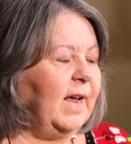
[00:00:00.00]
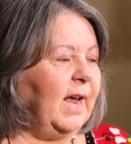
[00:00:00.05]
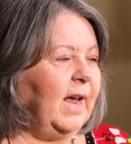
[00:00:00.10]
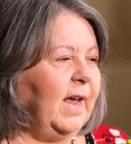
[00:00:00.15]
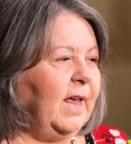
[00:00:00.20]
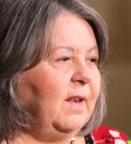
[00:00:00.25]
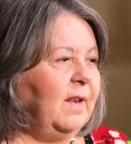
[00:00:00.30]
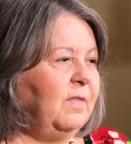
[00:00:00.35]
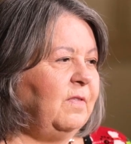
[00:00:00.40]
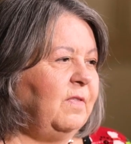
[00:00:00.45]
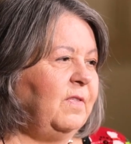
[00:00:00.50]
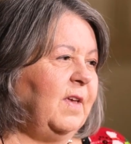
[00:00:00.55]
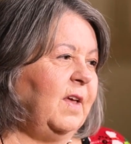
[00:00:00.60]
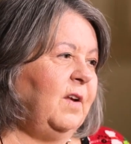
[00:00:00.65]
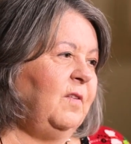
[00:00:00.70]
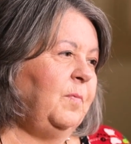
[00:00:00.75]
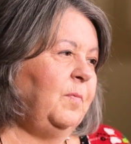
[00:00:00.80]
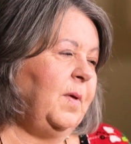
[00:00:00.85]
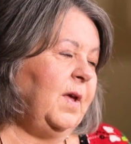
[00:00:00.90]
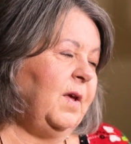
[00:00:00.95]
and
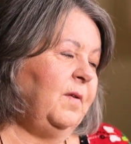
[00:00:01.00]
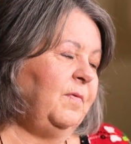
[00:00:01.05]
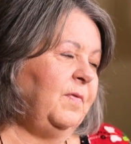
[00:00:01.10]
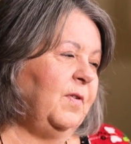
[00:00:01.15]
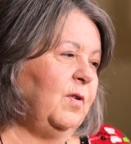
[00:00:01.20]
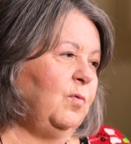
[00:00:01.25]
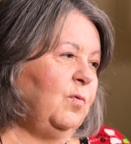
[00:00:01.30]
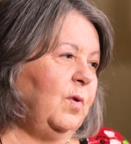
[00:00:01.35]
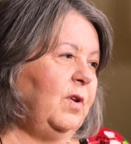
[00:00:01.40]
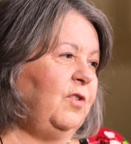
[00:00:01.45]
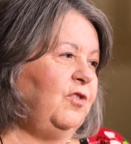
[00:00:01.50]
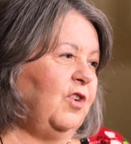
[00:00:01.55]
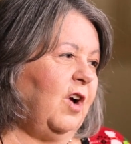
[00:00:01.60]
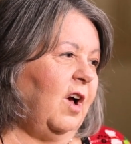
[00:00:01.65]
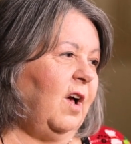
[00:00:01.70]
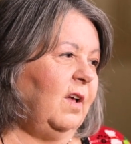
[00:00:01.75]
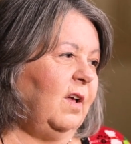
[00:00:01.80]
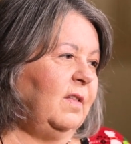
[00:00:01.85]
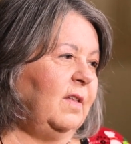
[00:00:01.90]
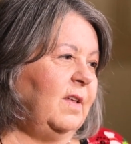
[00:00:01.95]
instead of being filled with
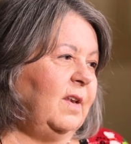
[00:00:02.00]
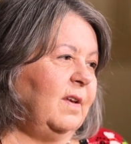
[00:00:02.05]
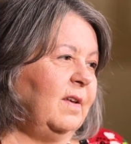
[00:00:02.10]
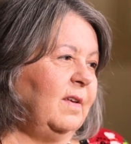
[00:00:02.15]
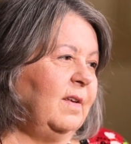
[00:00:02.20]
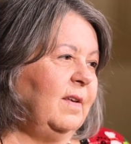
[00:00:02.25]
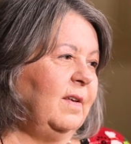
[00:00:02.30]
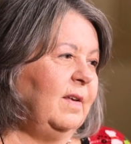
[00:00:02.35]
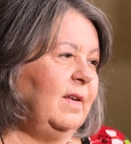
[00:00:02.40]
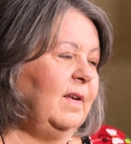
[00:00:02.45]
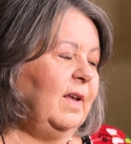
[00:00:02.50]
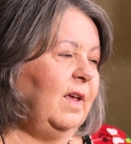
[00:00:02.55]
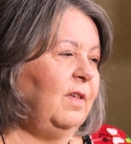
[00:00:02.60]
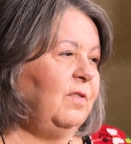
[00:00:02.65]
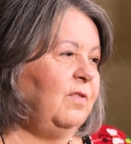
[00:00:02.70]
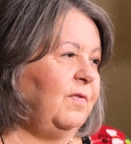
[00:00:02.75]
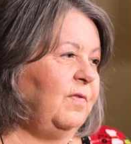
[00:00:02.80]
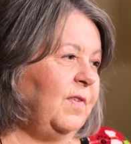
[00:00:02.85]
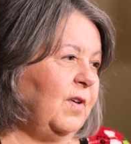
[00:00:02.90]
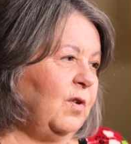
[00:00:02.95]
chocolate,
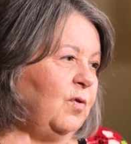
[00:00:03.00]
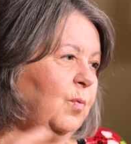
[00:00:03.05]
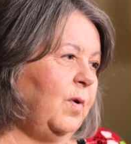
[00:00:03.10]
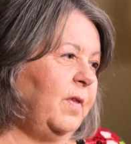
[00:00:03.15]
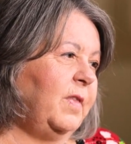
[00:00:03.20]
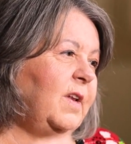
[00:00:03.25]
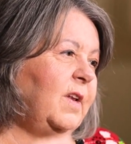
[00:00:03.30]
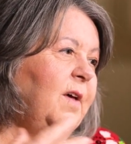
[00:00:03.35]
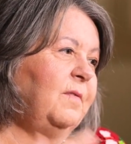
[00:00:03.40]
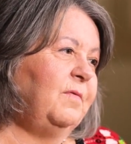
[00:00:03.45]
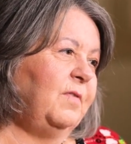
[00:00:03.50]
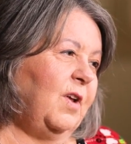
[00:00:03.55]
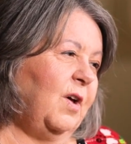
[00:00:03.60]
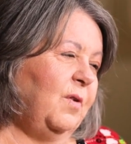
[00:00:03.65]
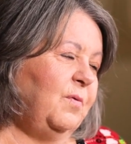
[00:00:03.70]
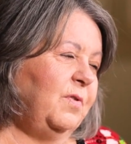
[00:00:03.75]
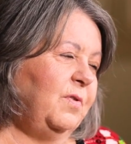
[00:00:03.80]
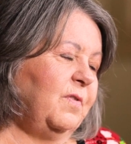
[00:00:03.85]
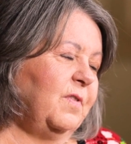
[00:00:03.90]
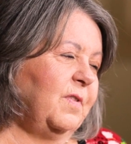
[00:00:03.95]
it's filled with love
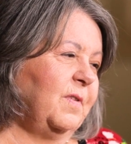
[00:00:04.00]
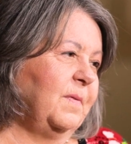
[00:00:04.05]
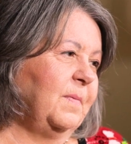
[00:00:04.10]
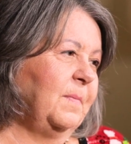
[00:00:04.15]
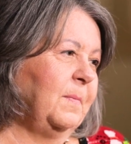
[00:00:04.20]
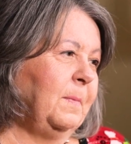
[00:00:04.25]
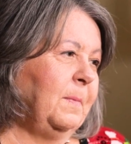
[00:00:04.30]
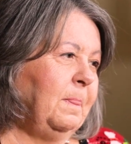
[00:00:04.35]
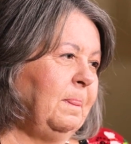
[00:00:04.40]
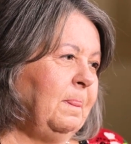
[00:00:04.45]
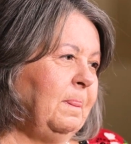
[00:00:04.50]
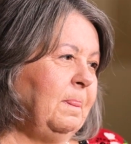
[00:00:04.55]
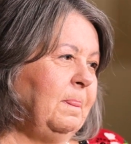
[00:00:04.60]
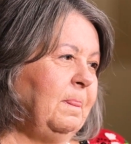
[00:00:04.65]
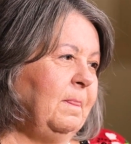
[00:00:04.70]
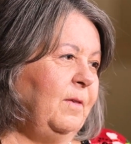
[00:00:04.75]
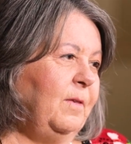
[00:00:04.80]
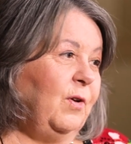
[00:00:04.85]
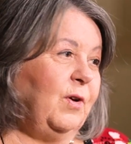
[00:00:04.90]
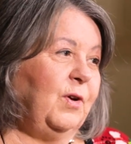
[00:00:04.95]
notes.
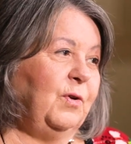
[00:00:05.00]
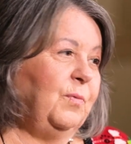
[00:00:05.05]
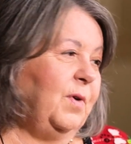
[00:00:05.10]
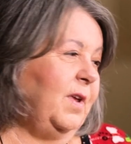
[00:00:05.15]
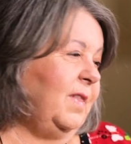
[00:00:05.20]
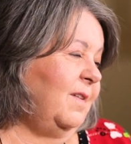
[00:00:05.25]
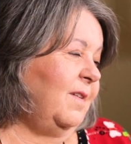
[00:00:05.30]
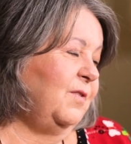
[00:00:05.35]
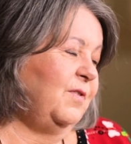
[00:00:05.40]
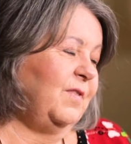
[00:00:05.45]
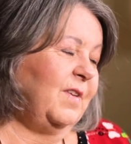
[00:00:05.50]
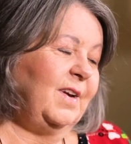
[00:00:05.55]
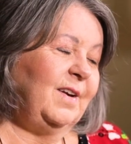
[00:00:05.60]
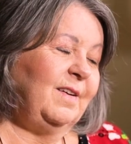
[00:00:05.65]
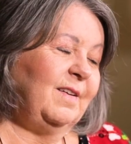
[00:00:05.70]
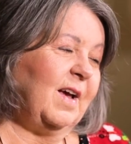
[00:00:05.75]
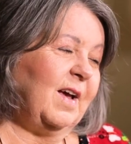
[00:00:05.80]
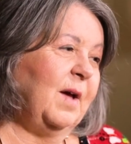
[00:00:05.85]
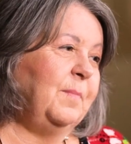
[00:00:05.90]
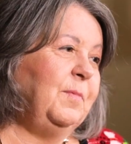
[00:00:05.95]
You can read those
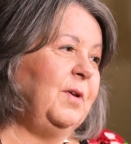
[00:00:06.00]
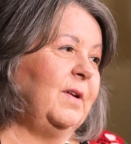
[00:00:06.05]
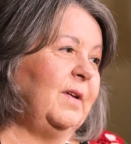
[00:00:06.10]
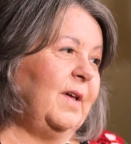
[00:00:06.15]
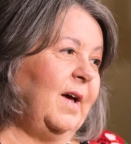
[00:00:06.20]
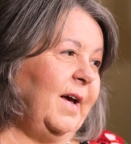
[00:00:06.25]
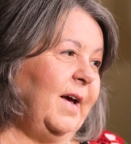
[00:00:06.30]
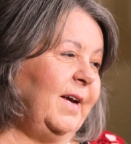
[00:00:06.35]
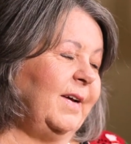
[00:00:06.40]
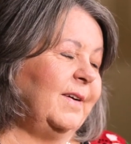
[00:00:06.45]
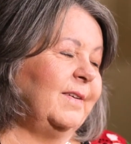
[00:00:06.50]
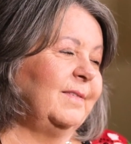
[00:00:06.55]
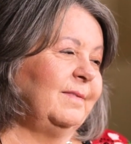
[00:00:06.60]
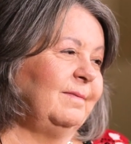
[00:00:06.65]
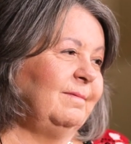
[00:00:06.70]
anytime you like.